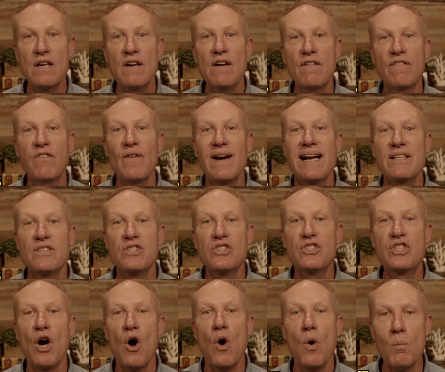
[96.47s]
Friends,
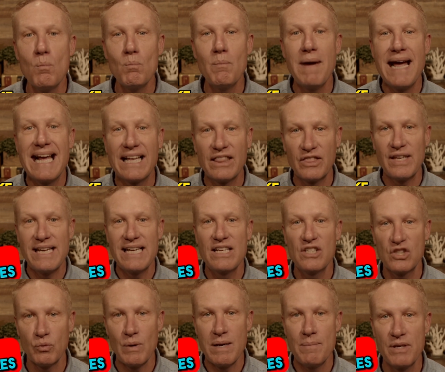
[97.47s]
don't make these
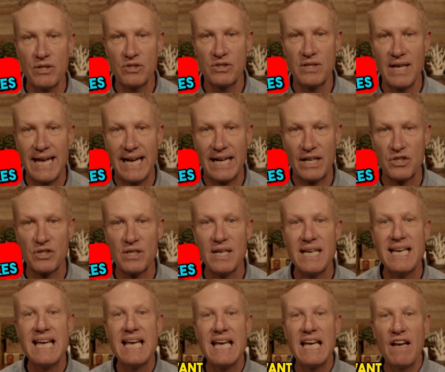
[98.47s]
three mistakes.
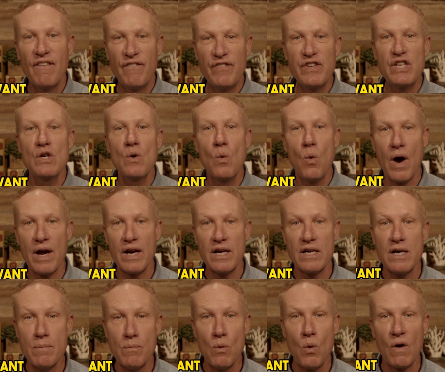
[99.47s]
If you want to
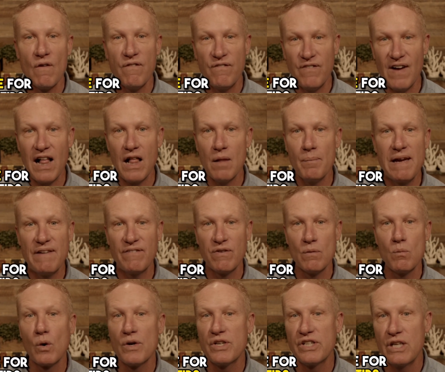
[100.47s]
know more, follow me for
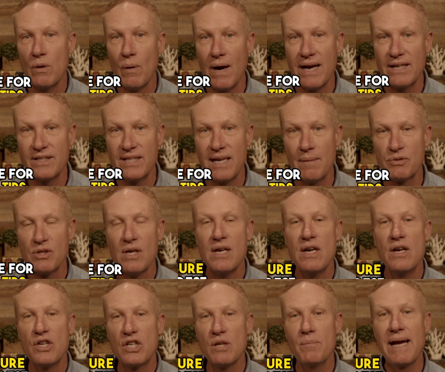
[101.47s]
more DUI tips
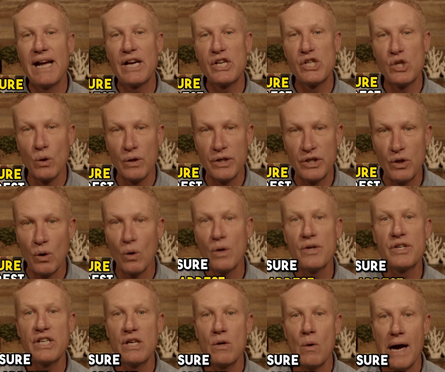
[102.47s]
to make sure your
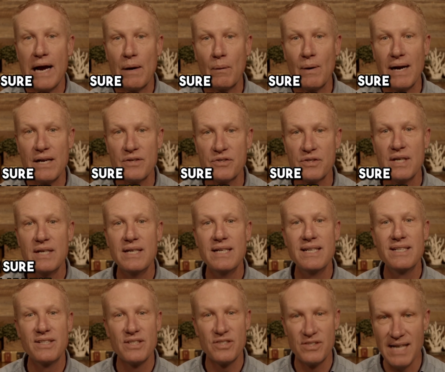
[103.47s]
DUI arrest
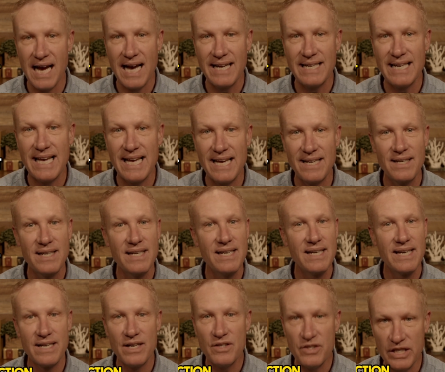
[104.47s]
does not end
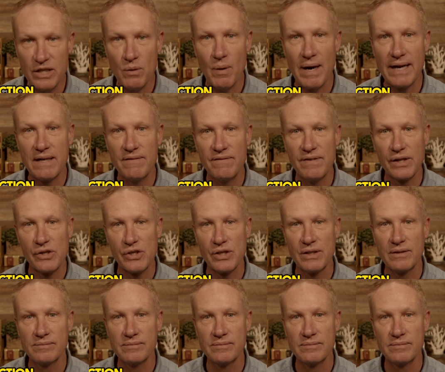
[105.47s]
in a DUI conviction.